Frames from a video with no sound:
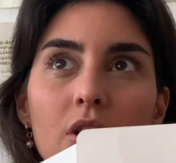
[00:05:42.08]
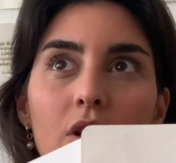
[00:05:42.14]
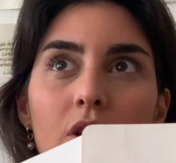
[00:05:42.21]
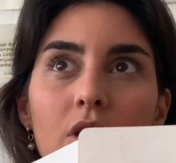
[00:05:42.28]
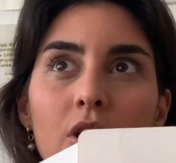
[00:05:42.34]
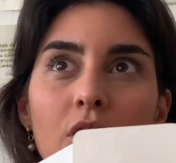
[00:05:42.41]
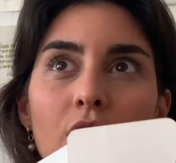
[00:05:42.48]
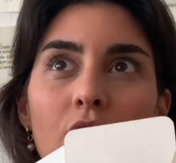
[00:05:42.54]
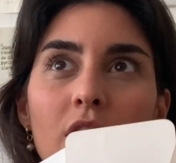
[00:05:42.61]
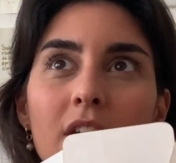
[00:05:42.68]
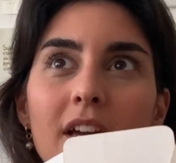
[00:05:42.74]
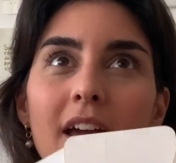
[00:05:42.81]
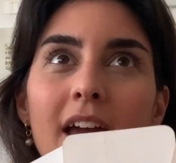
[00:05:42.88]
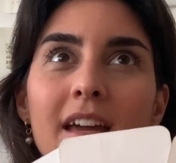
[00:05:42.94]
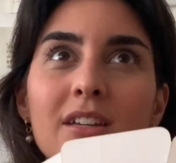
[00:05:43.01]

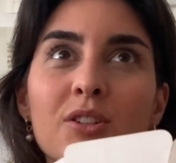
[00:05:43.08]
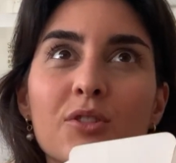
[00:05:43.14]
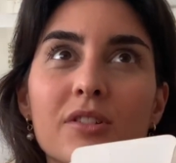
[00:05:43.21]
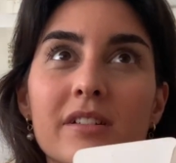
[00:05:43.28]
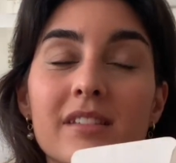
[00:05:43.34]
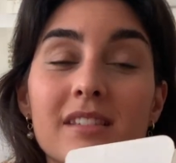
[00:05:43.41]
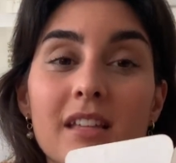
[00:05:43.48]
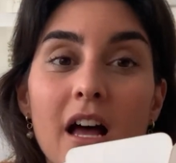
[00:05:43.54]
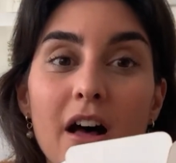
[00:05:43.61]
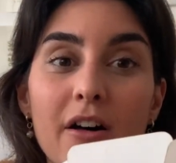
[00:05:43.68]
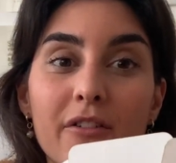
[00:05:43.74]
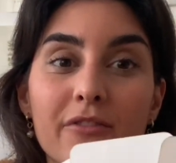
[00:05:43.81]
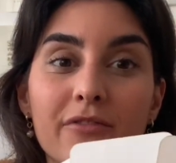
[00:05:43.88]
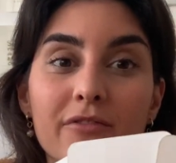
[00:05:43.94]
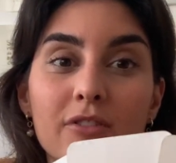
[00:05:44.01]
look at
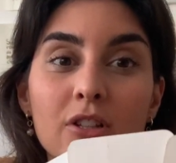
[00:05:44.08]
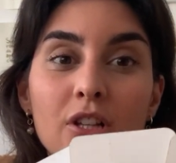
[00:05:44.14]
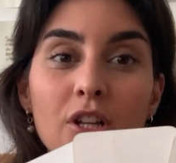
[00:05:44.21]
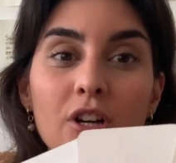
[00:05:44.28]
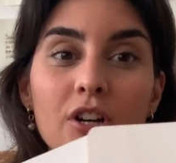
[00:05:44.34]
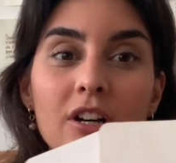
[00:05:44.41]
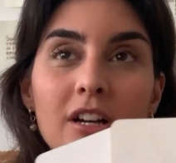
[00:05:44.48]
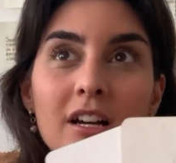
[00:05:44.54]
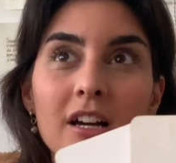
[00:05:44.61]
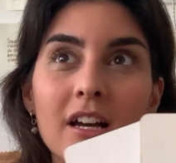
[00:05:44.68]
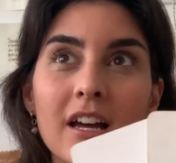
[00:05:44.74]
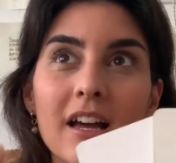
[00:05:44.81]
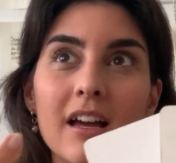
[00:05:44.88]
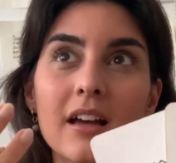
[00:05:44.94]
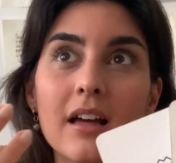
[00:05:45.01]
yourself, look
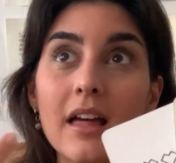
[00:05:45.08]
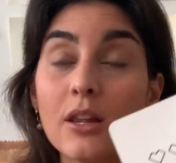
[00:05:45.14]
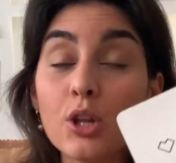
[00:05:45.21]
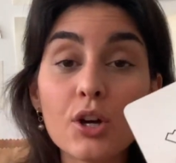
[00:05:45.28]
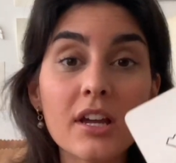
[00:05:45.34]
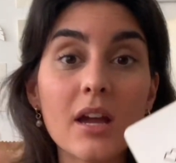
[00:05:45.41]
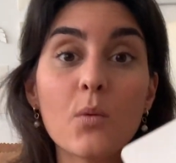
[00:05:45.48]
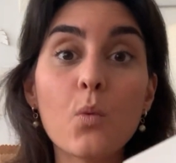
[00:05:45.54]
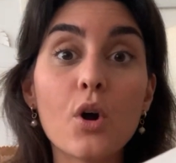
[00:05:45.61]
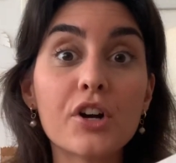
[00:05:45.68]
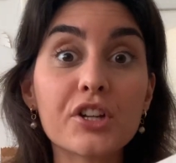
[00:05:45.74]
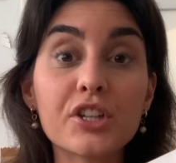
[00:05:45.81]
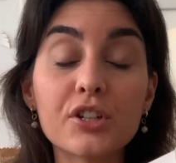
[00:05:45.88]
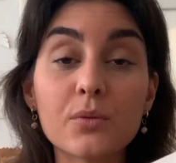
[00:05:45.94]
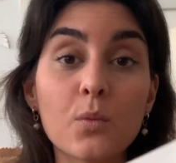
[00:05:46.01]
at
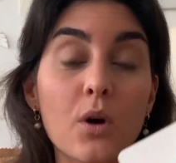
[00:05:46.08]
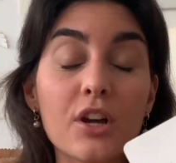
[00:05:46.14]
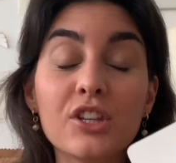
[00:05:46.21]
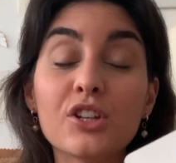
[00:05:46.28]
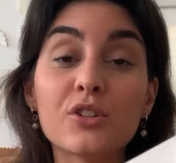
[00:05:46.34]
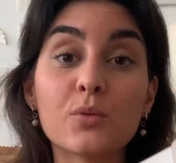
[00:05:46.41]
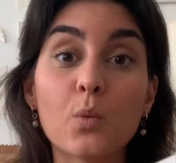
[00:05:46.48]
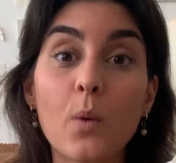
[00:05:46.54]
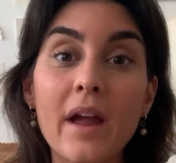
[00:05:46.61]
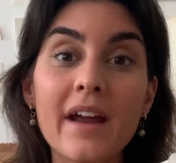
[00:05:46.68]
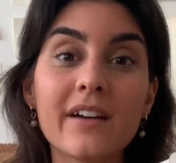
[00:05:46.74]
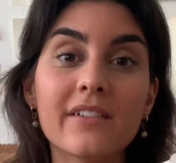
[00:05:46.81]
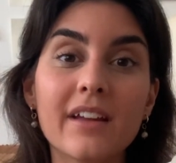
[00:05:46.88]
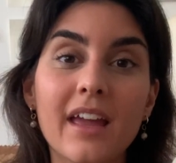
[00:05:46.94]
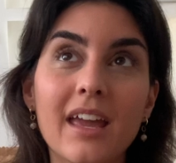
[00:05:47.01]
what you're
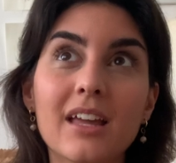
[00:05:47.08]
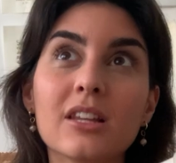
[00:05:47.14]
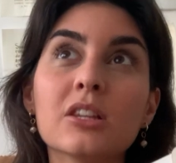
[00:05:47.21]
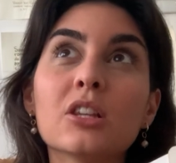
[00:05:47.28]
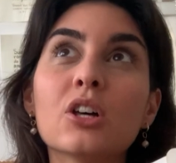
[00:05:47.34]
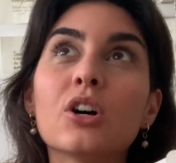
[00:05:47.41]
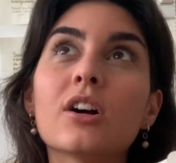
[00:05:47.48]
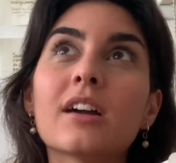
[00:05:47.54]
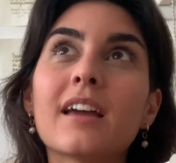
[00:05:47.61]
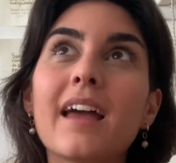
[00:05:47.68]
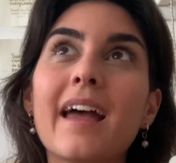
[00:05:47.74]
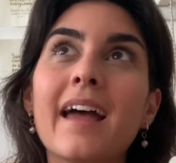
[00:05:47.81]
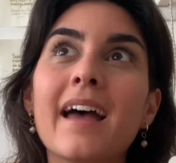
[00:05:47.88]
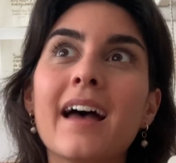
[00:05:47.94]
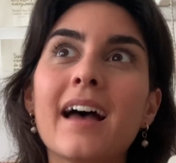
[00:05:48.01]
wearing, look
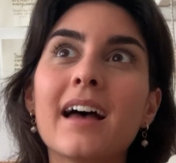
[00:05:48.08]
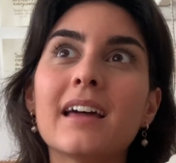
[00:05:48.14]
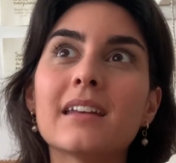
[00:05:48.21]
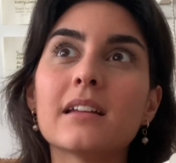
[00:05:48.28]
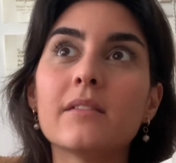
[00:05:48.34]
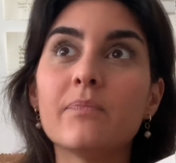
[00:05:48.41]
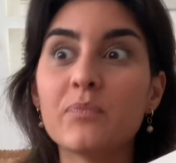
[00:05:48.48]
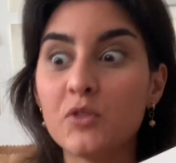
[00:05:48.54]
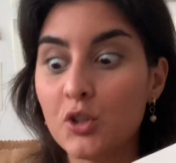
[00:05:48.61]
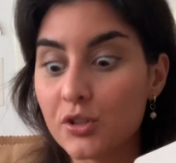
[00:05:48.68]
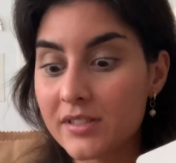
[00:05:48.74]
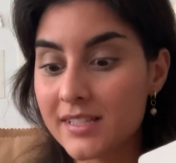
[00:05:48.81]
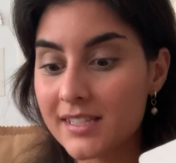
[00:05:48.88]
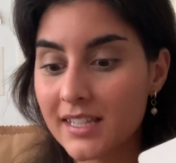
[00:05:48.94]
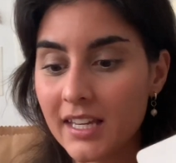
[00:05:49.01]
at your
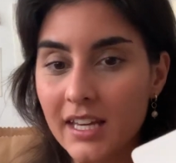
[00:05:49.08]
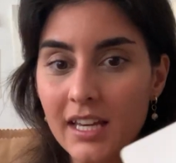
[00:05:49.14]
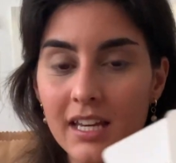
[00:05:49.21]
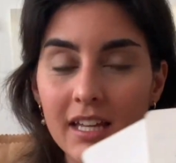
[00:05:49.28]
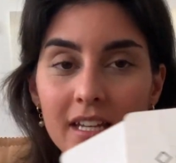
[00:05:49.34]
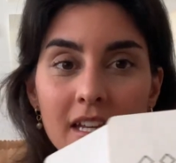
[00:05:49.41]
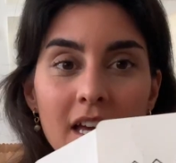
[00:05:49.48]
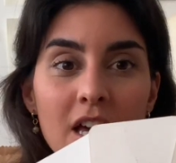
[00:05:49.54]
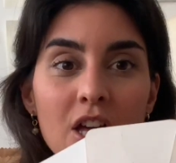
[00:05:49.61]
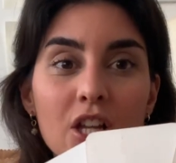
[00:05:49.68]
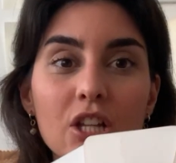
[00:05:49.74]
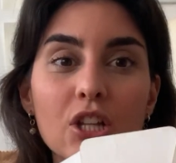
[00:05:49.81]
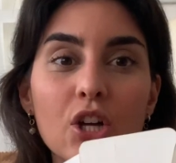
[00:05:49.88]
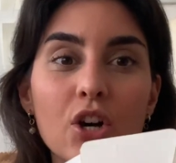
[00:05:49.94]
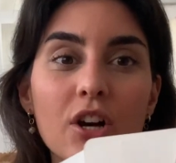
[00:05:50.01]
skin,
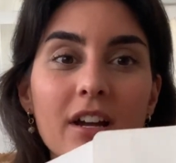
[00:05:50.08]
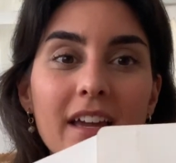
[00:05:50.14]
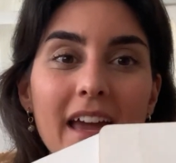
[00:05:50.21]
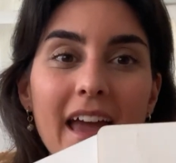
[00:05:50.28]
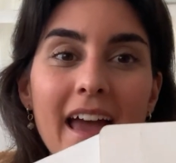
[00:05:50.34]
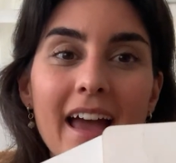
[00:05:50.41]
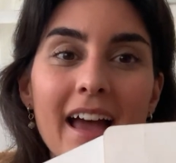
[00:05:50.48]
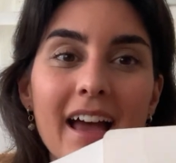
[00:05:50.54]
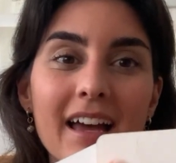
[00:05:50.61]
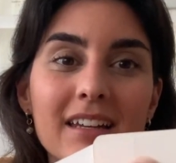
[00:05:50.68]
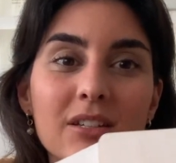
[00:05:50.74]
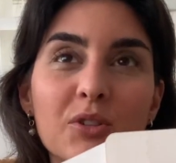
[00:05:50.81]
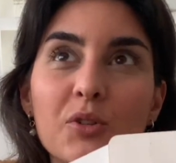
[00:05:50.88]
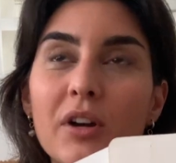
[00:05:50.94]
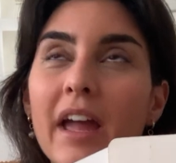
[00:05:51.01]
look at
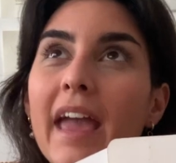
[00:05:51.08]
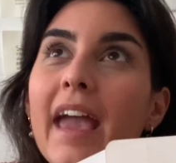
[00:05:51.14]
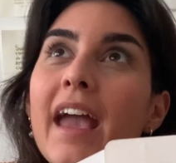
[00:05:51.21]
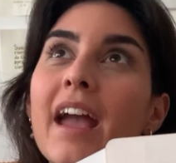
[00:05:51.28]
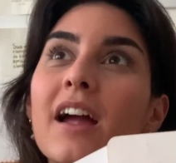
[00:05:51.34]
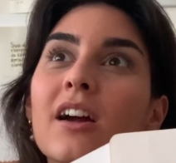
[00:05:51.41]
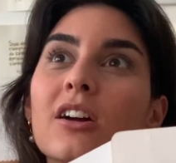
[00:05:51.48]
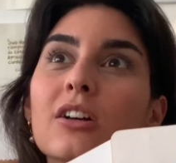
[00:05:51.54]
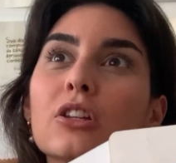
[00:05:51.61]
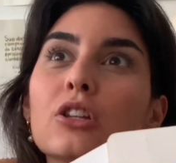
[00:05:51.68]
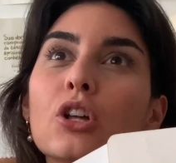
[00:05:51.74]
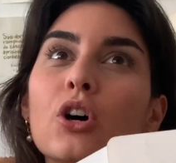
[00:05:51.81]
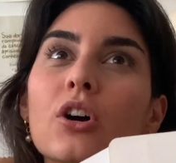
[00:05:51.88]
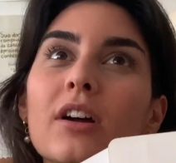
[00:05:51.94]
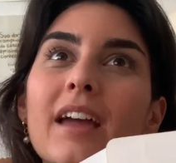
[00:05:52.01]
your hair,
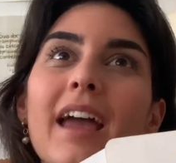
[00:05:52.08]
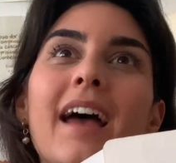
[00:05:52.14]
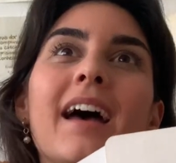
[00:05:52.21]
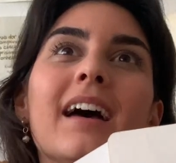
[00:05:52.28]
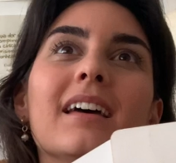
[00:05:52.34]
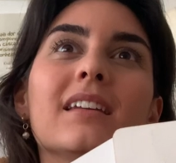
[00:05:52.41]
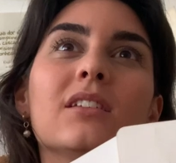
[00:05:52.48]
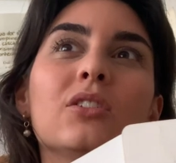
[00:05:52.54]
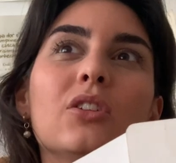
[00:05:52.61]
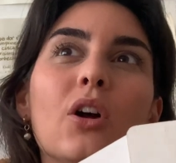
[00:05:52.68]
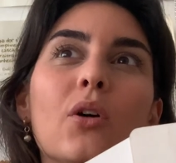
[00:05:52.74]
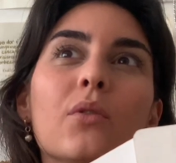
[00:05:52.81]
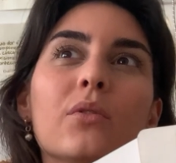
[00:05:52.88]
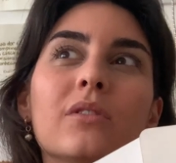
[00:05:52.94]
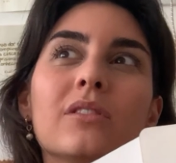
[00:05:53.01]
look at,
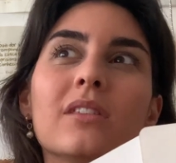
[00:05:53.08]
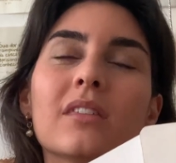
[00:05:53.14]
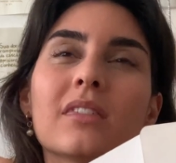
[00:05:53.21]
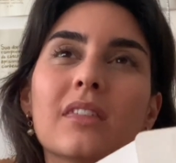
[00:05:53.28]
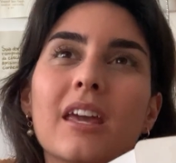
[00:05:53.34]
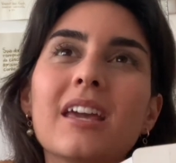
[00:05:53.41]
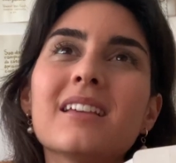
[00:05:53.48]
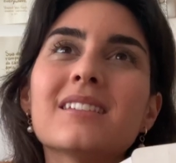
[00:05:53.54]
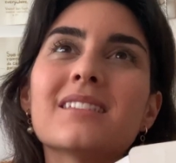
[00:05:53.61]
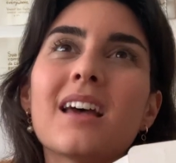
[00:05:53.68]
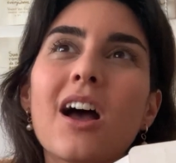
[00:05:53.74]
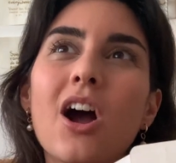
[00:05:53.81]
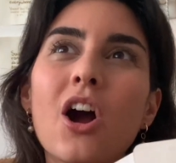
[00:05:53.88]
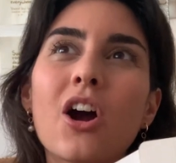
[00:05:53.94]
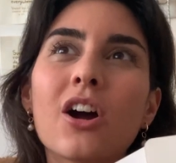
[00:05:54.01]
the things
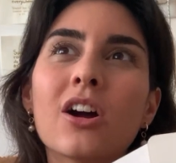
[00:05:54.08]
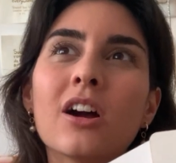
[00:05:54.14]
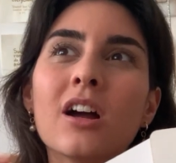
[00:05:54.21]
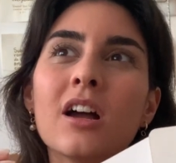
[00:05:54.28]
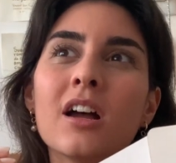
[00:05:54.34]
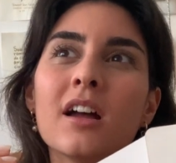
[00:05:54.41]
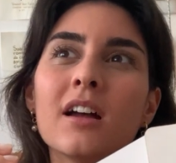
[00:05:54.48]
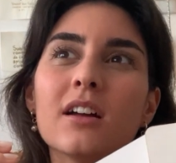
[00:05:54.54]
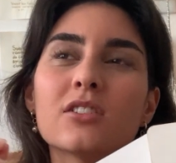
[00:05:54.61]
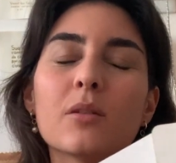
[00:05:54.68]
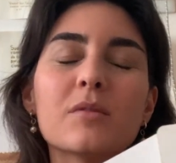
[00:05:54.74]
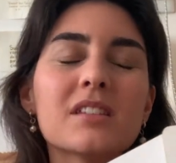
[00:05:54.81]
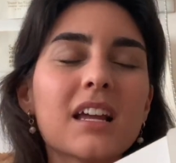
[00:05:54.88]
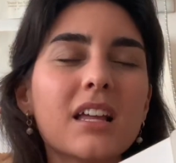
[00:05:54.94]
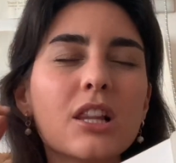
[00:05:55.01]
that are, it's
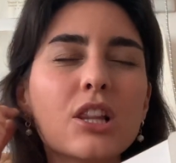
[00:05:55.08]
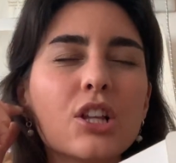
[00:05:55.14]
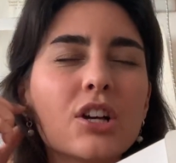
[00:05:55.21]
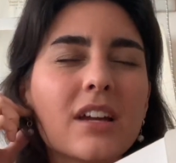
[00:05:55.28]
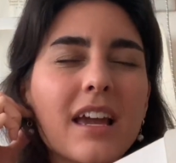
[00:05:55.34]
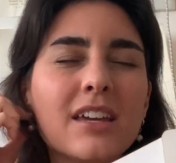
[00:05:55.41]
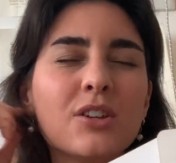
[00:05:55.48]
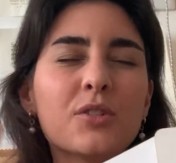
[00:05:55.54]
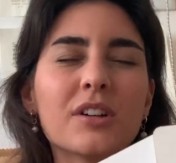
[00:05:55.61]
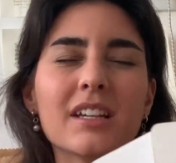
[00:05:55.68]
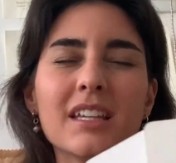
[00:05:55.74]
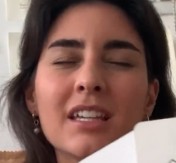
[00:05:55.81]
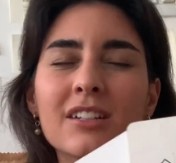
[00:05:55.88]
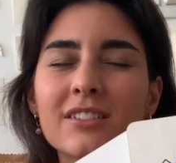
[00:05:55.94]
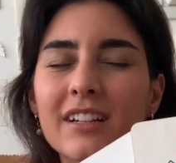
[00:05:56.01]
almost like look at your
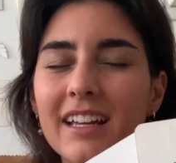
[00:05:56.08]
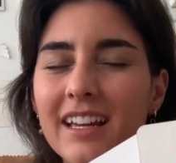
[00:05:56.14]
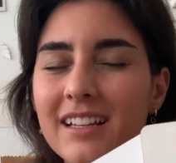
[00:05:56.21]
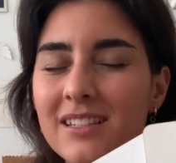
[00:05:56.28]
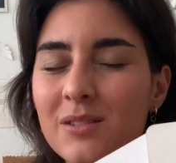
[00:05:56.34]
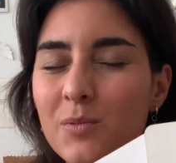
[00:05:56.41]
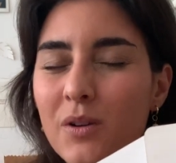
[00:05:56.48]
earrings.